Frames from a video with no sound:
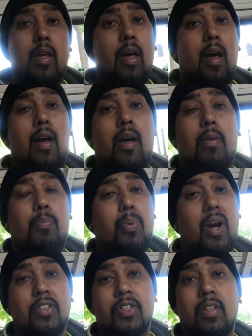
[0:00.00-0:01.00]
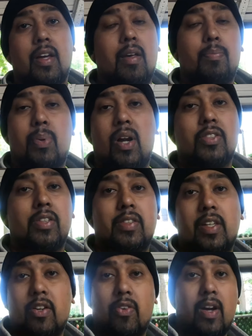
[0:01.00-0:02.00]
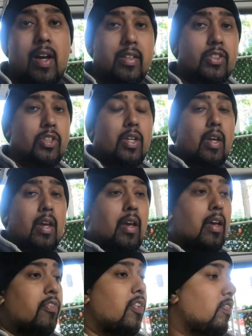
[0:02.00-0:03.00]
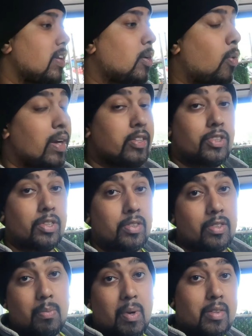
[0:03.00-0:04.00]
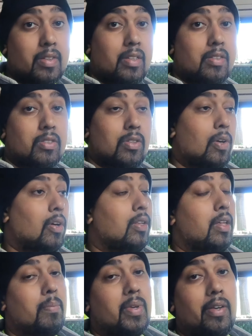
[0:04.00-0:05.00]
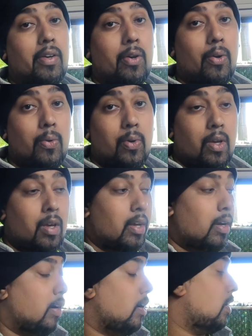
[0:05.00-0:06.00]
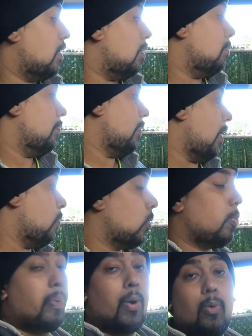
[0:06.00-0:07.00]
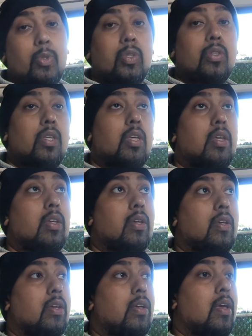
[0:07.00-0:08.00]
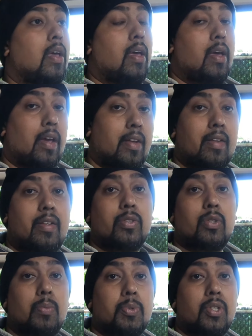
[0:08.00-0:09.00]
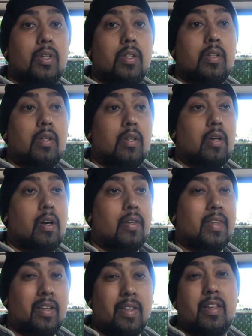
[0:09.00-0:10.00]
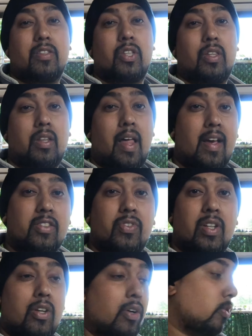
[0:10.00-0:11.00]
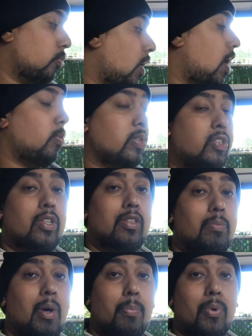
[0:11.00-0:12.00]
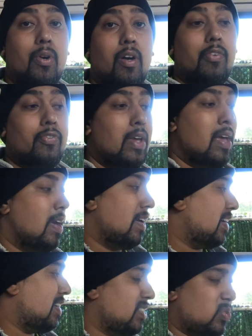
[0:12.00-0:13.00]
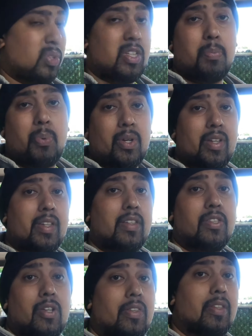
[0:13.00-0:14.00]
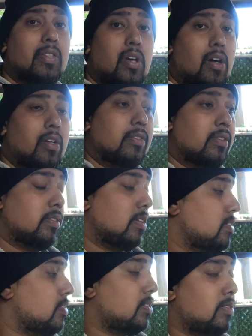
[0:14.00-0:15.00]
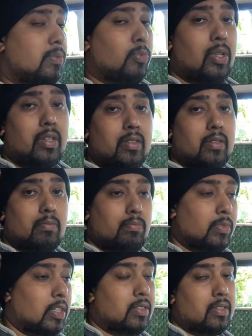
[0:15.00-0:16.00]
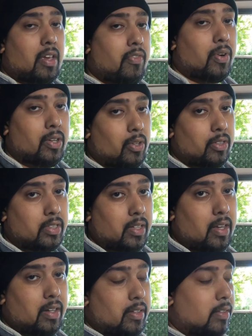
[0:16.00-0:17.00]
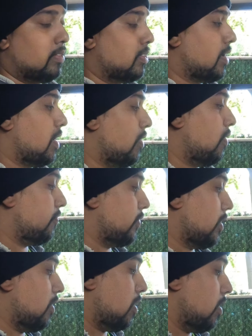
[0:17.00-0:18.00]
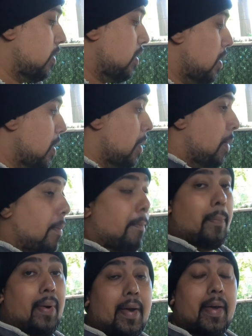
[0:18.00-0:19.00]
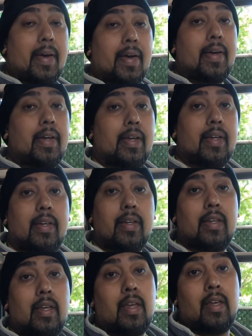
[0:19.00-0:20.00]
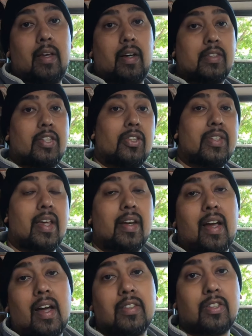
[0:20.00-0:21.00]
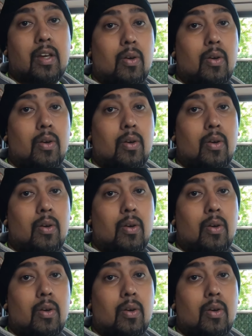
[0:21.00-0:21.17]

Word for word: uh, project at Project Z Garage. If you have any questions about the install, let me know. Um, I will post in the description uh, the link to the last video and how we took the bumper off it is really pretty easy on these cars. It, it, really doesn't take very long to get it to get it off the car. But uh, until then, guys, I